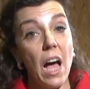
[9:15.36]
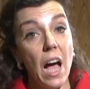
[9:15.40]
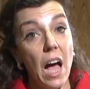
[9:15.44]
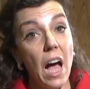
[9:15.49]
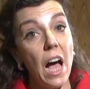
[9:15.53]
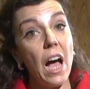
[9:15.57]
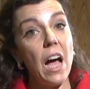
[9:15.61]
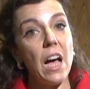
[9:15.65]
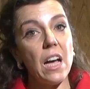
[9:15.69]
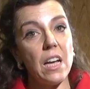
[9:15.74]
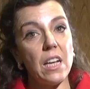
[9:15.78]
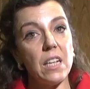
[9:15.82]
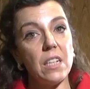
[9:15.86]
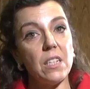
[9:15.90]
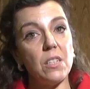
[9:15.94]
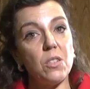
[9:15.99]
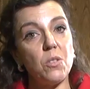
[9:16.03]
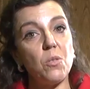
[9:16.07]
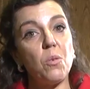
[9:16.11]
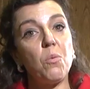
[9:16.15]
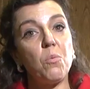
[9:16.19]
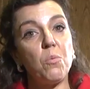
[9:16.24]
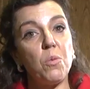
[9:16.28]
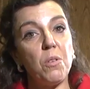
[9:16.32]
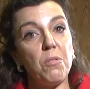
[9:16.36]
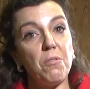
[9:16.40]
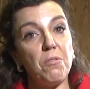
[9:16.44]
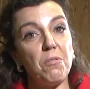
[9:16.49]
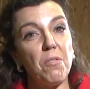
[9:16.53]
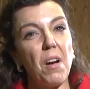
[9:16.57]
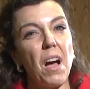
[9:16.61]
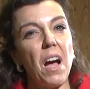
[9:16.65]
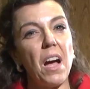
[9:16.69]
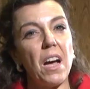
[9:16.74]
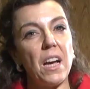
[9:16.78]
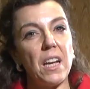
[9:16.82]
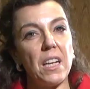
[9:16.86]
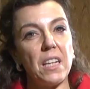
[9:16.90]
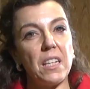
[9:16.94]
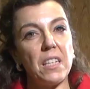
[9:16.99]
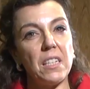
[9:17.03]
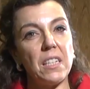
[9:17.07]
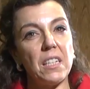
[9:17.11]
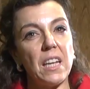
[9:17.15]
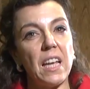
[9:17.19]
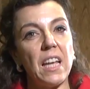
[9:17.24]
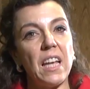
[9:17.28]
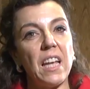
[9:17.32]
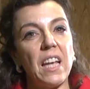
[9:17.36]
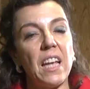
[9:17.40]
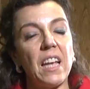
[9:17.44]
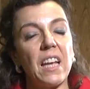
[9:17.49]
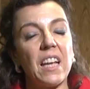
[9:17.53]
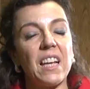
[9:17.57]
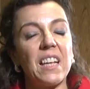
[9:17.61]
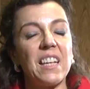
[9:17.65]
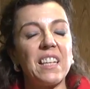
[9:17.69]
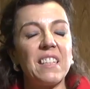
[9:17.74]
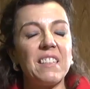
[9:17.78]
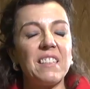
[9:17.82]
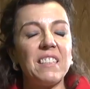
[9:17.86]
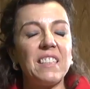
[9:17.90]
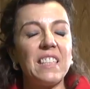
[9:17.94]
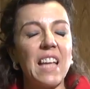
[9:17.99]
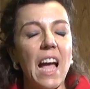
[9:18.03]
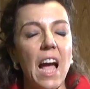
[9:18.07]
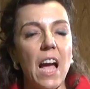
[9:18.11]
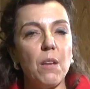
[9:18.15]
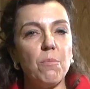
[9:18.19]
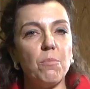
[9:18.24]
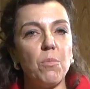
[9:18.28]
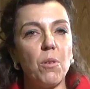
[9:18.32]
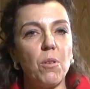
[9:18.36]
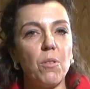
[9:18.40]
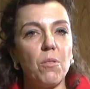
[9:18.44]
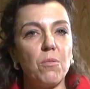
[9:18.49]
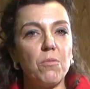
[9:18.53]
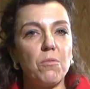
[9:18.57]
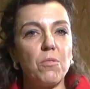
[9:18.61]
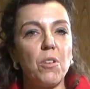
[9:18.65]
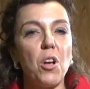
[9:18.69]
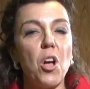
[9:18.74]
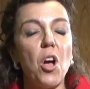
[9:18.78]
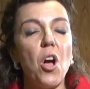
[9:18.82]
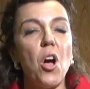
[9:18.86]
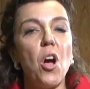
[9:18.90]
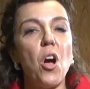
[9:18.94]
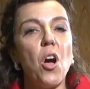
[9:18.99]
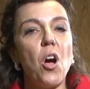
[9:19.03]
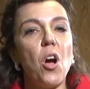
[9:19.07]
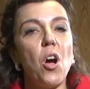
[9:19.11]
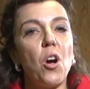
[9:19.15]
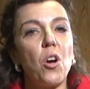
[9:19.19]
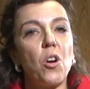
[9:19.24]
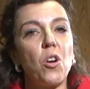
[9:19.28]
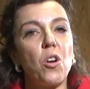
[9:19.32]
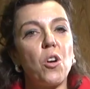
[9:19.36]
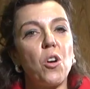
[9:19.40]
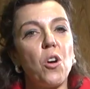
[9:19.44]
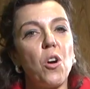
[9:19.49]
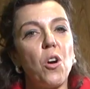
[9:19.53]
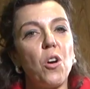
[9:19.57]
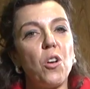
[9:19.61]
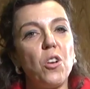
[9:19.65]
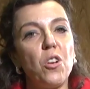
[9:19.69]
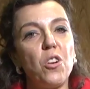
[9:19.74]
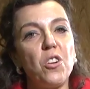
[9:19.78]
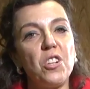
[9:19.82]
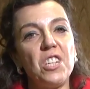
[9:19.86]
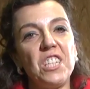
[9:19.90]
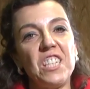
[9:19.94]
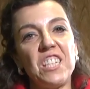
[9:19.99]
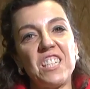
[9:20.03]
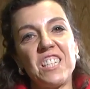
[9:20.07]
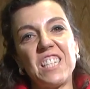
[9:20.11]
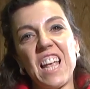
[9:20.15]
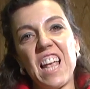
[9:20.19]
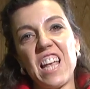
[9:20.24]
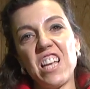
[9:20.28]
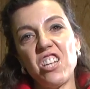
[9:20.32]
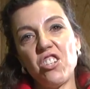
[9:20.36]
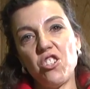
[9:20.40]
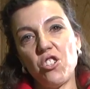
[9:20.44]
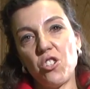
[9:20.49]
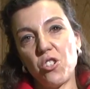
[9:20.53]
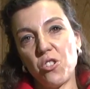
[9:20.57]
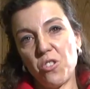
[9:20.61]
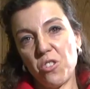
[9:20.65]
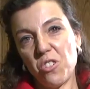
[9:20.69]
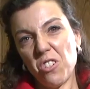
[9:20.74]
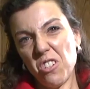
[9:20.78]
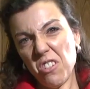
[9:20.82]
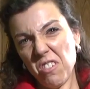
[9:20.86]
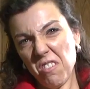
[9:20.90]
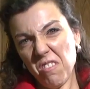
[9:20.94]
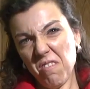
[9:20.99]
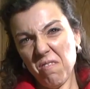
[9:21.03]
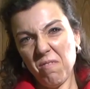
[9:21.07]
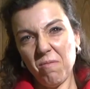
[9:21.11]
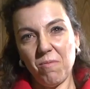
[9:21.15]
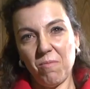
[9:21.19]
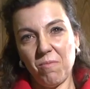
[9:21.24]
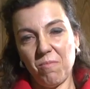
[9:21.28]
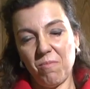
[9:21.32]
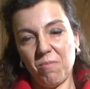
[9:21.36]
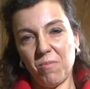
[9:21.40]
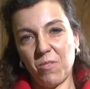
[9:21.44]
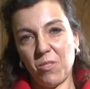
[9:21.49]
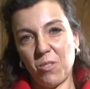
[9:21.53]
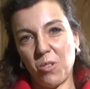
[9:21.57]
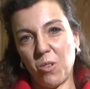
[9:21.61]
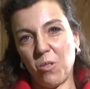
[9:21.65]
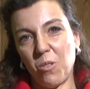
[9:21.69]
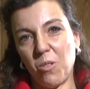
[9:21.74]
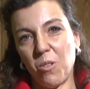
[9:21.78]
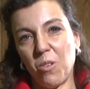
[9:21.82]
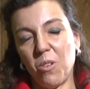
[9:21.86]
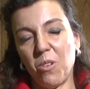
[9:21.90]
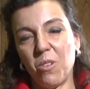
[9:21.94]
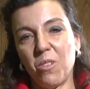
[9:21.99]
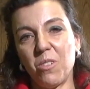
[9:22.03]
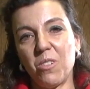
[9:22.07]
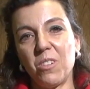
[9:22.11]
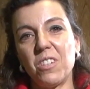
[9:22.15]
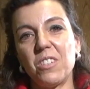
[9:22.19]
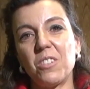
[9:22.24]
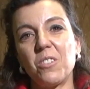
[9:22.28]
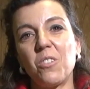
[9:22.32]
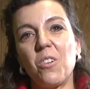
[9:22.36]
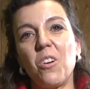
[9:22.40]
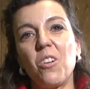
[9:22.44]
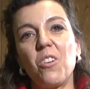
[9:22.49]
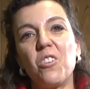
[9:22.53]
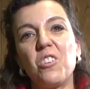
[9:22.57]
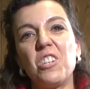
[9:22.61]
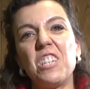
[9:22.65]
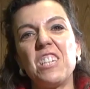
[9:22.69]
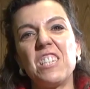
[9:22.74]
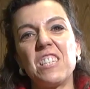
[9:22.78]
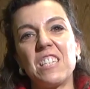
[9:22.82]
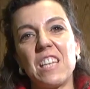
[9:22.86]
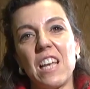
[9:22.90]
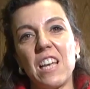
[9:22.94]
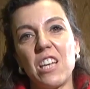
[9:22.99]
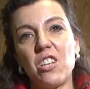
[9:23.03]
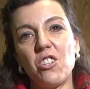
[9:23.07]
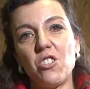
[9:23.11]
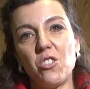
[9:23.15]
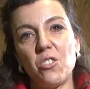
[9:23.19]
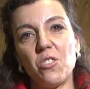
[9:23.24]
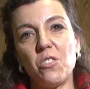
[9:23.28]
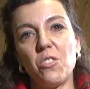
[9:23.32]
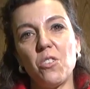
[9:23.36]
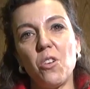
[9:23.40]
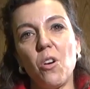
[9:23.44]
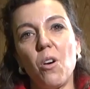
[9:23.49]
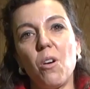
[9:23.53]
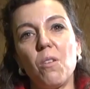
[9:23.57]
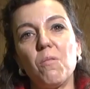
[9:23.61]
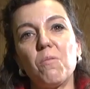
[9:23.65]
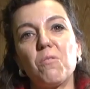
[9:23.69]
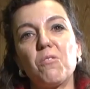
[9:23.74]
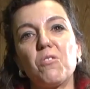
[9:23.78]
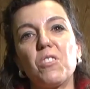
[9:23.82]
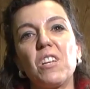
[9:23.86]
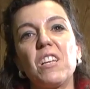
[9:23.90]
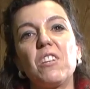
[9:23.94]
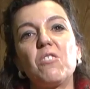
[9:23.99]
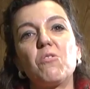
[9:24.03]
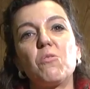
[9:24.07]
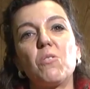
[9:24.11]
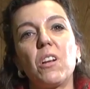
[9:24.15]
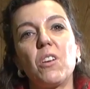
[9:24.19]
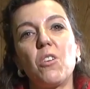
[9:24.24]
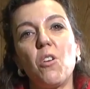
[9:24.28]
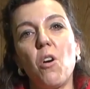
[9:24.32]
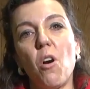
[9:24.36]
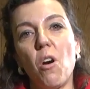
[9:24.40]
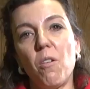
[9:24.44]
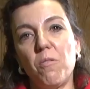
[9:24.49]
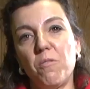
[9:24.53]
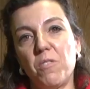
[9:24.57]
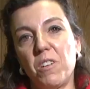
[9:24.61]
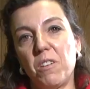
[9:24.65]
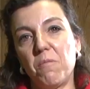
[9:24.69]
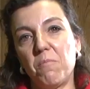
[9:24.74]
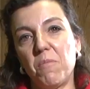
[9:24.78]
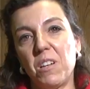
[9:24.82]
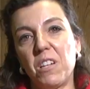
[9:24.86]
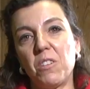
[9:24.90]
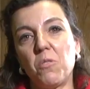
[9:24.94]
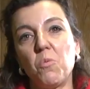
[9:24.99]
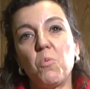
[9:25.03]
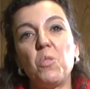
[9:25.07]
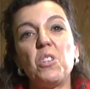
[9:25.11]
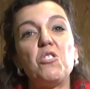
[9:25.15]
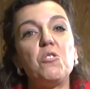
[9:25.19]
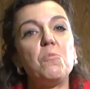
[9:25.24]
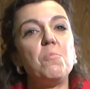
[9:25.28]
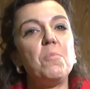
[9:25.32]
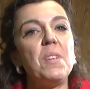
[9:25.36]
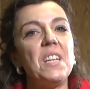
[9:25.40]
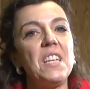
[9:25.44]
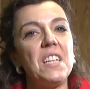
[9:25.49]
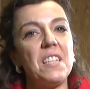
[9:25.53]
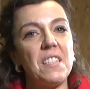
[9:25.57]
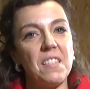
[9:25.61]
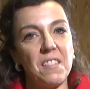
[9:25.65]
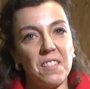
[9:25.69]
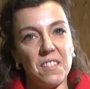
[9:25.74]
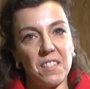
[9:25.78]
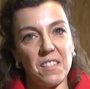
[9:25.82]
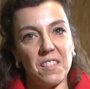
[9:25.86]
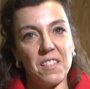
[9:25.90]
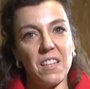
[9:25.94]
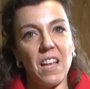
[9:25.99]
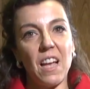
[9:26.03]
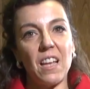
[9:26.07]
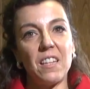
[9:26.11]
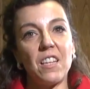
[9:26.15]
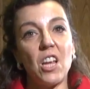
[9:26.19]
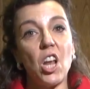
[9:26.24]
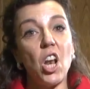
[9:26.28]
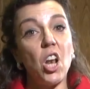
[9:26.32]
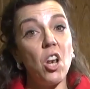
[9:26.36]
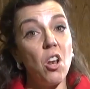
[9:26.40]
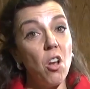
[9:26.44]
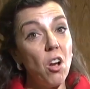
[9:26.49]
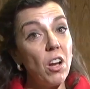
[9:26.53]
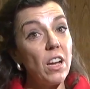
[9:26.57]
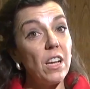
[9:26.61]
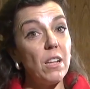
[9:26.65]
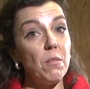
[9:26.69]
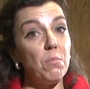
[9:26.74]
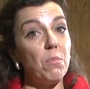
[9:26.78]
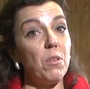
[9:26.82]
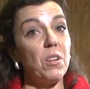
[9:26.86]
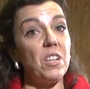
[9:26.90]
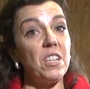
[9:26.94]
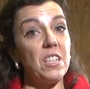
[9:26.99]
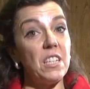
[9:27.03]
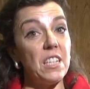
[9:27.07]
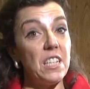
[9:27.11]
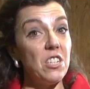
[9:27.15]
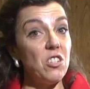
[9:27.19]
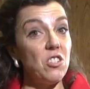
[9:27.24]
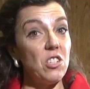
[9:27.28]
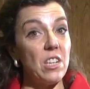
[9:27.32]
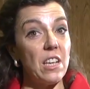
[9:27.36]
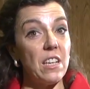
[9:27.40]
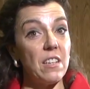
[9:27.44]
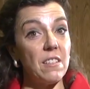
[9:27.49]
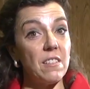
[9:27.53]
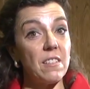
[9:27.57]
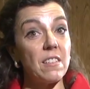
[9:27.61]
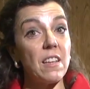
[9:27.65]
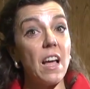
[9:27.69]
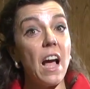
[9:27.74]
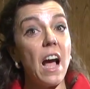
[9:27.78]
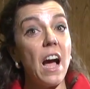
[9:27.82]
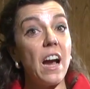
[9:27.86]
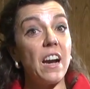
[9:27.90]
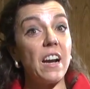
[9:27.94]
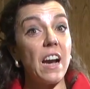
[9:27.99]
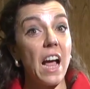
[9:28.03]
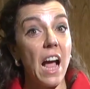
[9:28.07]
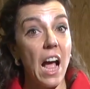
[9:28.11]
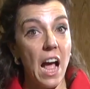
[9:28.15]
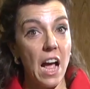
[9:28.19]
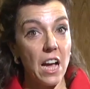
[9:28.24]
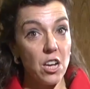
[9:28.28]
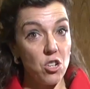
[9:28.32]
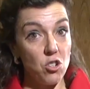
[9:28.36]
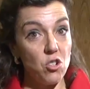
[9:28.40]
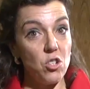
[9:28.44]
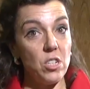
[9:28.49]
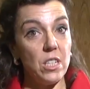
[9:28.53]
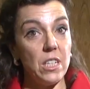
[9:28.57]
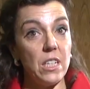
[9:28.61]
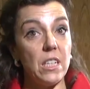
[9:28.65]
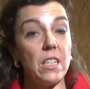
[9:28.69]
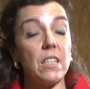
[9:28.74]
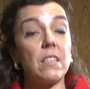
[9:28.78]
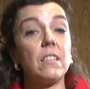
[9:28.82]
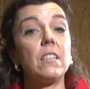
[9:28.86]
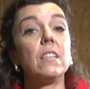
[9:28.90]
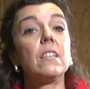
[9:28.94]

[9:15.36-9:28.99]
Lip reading: and we find a type of colonization, so-called colonization of central government, which means that local politicians are actually